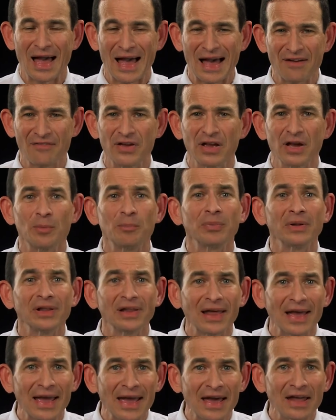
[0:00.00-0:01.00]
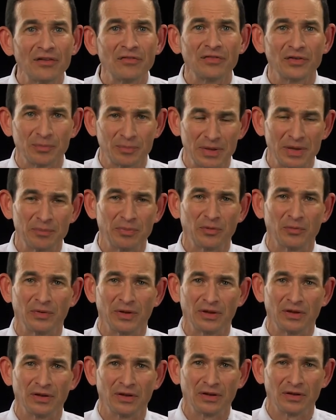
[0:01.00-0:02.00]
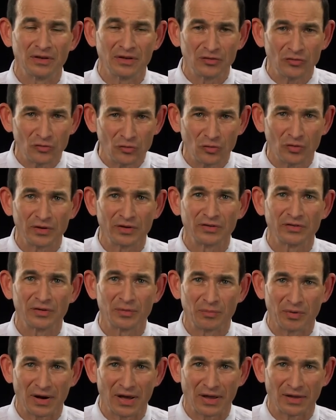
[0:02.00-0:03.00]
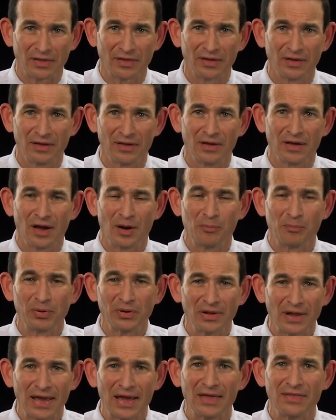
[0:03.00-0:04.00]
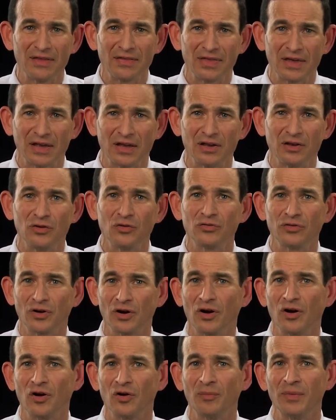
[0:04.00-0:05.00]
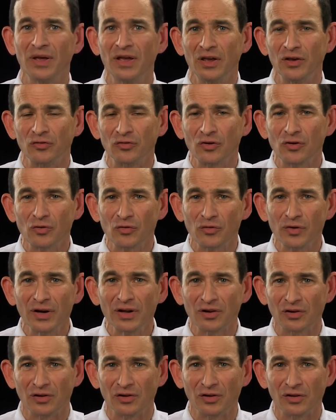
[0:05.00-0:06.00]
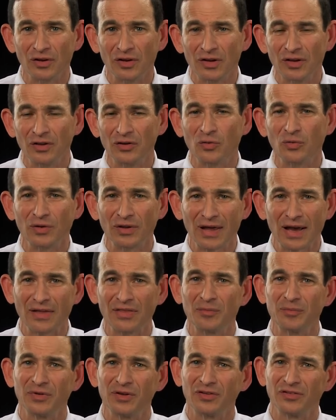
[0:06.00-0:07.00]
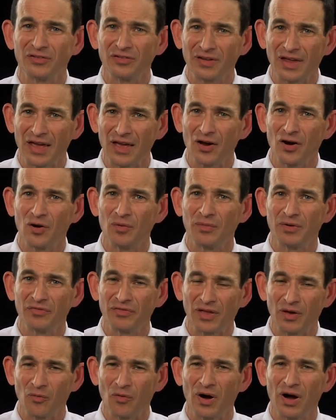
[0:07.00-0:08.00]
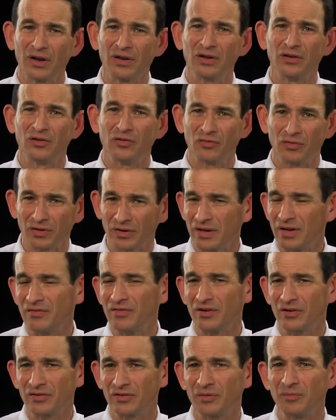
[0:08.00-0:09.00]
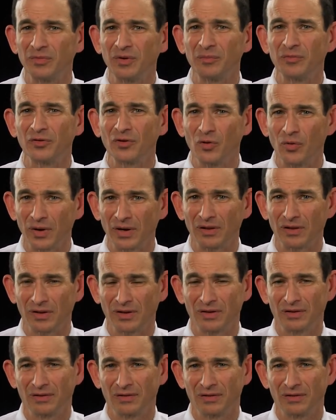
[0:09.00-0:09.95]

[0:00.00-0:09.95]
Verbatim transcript: Having a plan for people with shortness of breath, a plan that they can use at home, is critical to allow them to stay home if they want and to relieve their symptoms quickly.